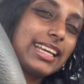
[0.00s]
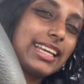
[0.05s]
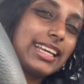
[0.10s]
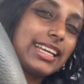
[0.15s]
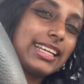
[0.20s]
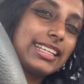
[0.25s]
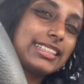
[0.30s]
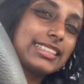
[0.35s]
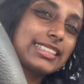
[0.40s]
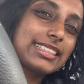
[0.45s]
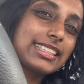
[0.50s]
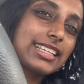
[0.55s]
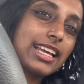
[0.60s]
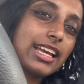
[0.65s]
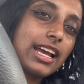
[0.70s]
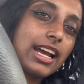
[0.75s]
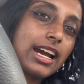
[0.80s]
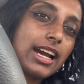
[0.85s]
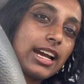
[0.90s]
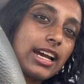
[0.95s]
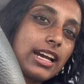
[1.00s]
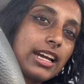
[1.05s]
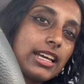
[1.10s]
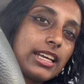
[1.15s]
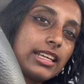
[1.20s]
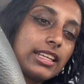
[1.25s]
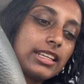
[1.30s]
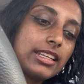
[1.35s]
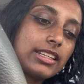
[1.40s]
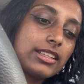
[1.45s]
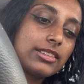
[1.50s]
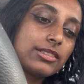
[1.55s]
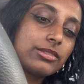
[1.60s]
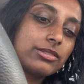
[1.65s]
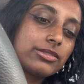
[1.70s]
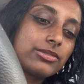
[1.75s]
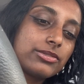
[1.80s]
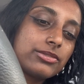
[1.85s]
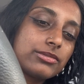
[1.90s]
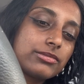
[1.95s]
It's kind of
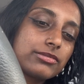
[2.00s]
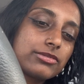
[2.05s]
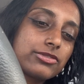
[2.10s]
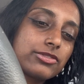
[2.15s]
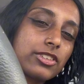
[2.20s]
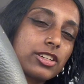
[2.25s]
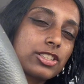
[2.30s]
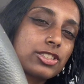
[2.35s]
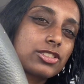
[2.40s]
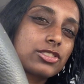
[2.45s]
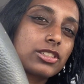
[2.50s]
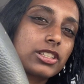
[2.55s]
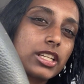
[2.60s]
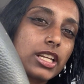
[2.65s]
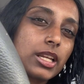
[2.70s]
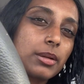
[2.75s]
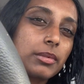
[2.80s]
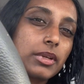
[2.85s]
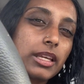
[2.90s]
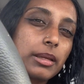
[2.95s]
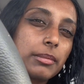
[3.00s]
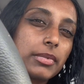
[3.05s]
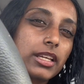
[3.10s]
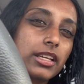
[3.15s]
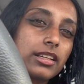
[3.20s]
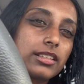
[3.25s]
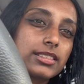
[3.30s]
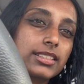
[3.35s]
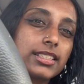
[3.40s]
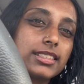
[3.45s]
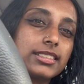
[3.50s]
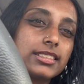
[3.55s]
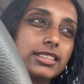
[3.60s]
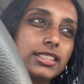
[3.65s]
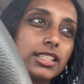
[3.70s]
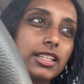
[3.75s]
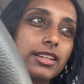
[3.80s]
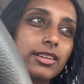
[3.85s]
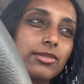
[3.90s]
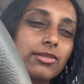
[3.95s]
frustrating me because I
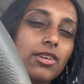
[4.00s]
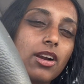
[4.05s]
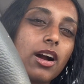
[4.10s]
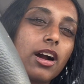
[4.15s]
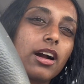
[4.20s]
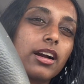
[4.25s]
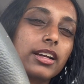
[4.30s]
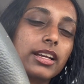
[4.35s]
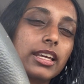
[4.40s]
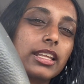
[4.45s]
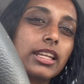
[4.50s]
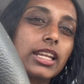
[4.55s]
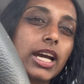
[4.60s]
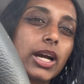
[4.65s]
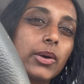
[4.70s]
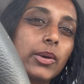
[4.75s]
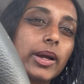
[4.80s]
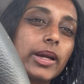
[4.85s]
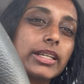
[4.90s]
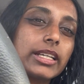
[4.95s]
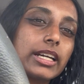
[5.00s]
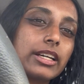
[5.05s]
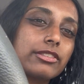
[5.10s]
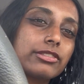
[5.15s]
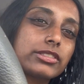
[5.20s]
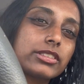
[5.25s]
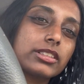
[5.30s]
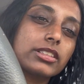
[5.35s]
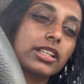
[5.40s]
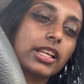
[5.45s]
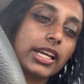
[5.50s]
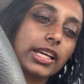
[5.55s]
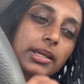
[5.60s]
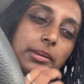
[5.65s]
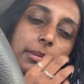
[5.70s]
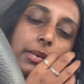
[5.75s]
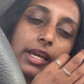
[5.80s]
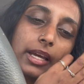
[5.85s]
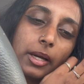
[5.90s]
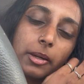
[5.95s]
did it wrong and now I have to like
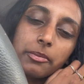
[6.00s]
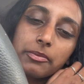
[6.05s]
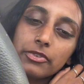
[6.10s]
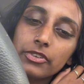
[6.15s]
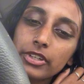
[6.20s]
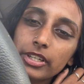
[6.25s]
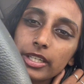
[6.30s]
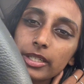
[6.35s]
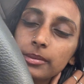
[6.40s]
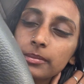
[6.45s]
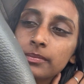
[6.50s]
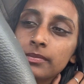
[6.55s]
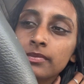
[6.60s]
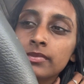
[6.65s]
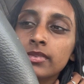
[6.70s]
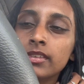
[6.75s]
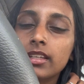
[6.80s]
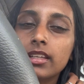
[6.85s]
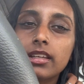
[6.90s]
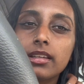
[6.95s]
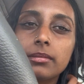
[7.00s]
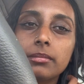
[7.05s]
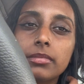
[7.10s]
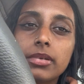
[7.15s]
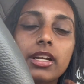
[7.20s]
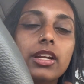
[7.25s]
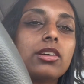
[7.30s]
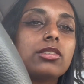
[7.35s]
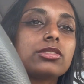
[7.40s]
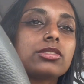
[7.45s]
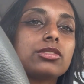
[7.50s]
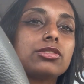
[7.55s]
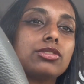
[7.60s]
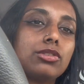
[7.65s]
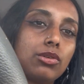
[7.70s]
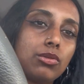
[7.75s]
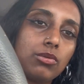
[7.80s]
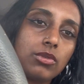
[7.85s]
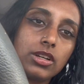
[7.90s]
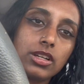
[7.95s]
make up for it. But I also
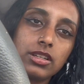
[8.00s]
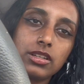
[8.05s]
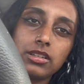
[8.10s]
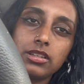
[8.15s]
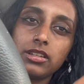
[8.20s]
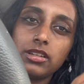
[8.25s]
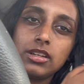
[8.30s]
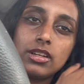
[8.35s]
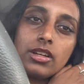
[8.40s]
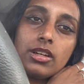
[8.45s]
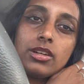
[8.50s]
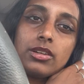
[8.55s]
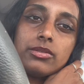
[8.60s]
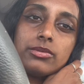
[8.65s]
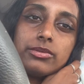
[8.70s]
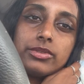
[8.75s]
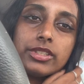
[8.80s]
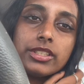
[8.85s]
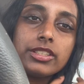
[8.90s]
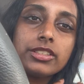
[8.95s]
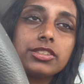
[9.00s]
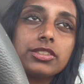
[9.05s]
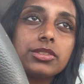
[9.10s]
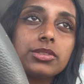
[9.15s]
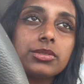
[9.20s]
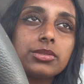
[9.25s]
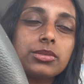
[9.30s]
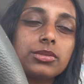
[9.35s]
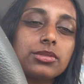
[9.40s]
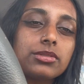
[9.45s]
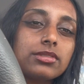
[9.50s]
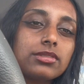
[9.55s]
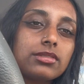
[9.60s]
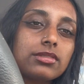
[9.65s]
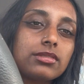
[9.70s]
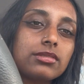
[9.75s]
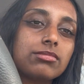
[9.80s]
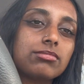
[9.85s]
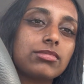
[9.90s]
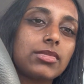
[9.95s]
don't want to redo
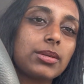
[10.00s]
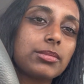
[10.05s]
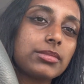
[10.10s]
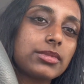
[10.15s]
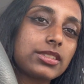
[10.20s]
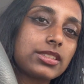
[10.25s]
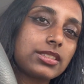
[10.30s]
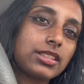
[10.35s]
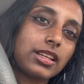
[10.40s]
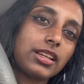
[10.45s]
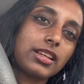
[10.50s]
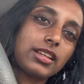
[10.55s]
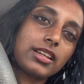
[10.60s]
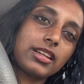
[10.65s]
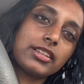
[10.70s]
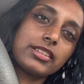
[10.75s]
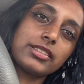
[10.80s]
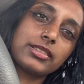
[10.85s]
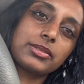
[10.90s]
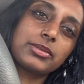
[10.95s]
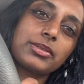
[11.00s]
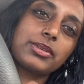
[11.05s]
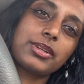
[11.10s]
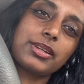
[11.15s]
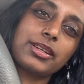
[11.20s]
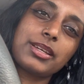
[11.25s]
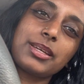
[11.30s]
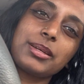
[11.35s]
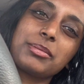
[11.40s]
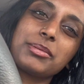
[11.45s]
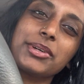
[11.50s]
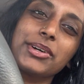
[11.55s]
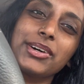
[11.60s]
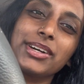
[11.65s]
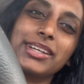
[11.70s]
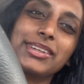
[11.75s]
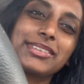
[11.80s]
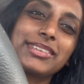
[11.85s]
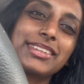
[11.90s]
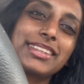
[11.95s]
my mistake. I just want to keep
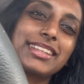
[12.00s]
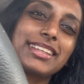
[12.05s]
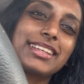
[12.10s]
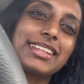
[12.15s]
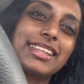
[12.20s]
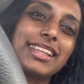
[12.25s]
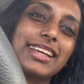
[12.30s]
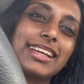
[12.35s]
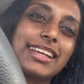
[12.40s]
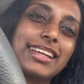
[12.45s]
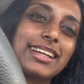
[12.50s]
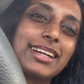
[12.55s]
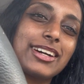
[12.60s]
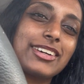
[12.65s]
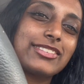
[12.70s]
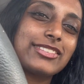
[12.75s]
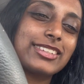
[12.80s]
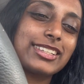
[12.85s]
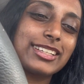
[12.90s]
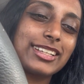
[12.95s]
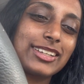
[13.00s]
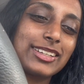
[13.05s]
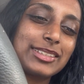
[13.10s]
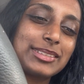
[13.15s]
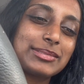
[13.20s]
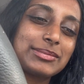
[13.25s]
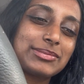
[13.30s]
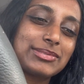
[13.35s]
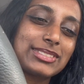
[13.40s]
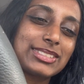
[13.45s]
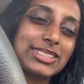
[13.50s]
going with it, like cover it up.